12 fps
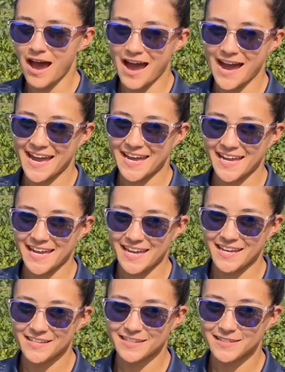
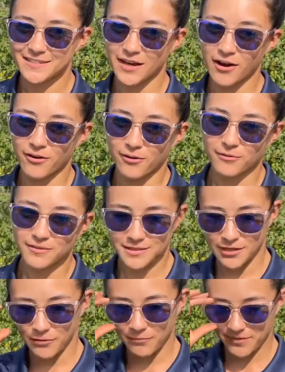I
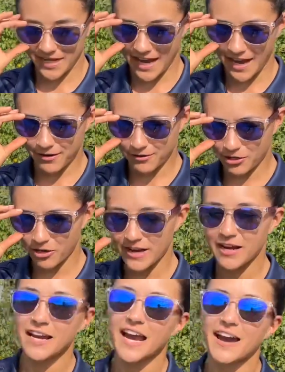so yeah,
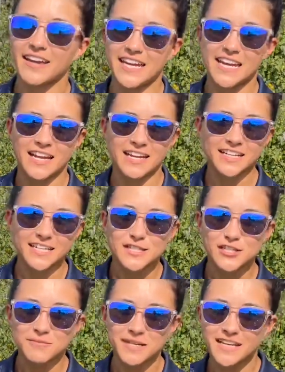eating,
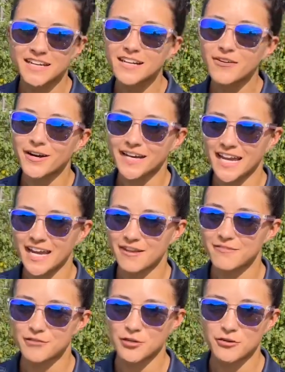consuming organic
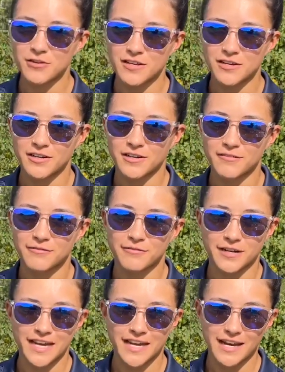food, you're
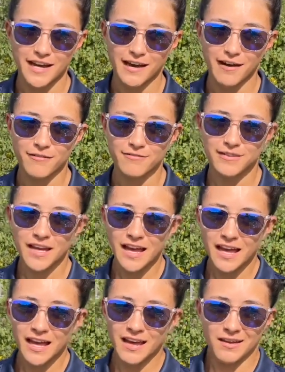free of
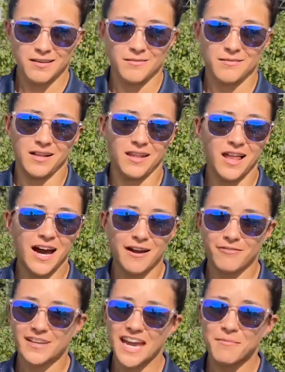a lot
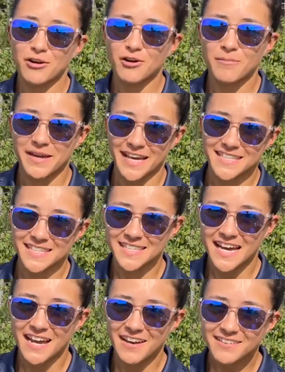of chemical
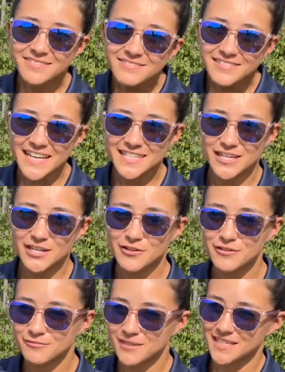pesticide
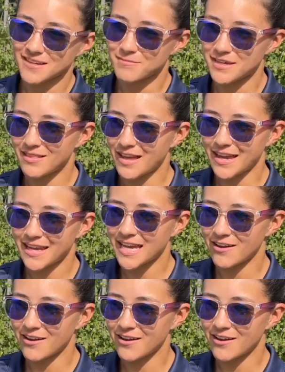residues, which can be like